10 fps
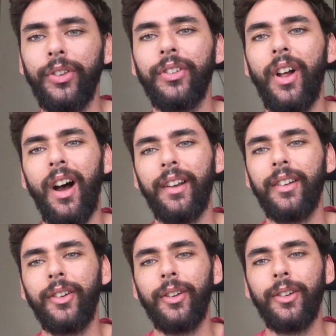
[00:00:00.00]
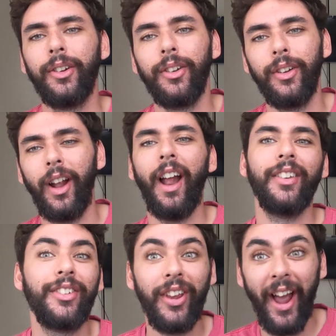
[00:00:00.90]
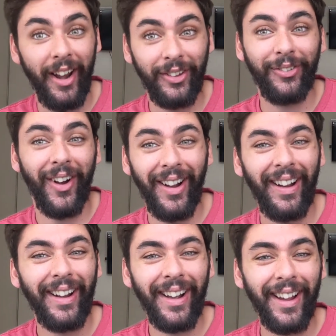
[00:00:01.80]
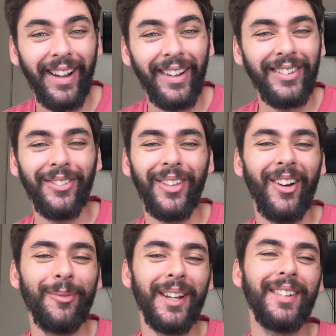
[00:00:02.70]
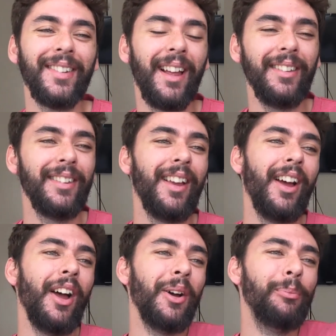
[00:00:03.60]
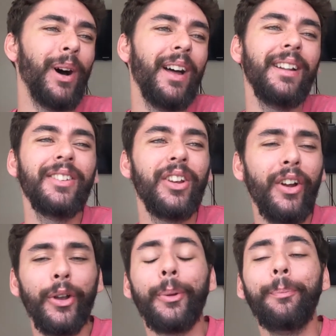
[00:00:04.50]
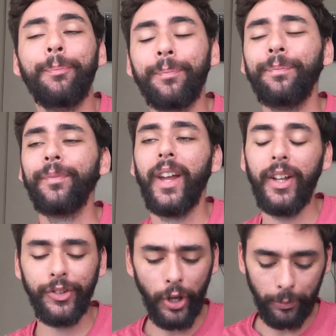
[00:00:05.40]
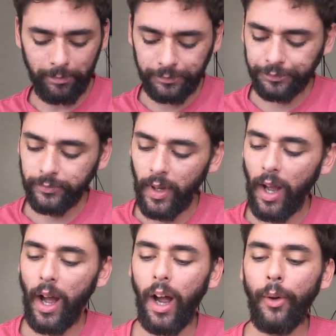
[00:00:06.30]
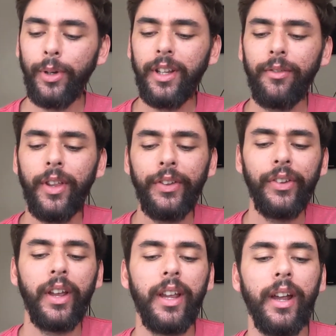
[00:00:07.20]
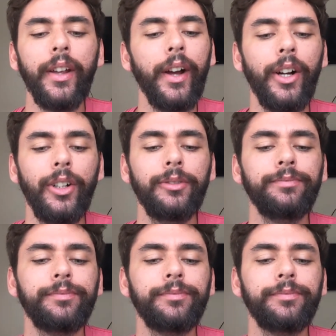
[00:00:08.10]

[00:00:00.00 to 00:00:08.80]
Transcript: it's not as satisfying, I guess, if that makes sense. But it's good. It's good. I would give this like I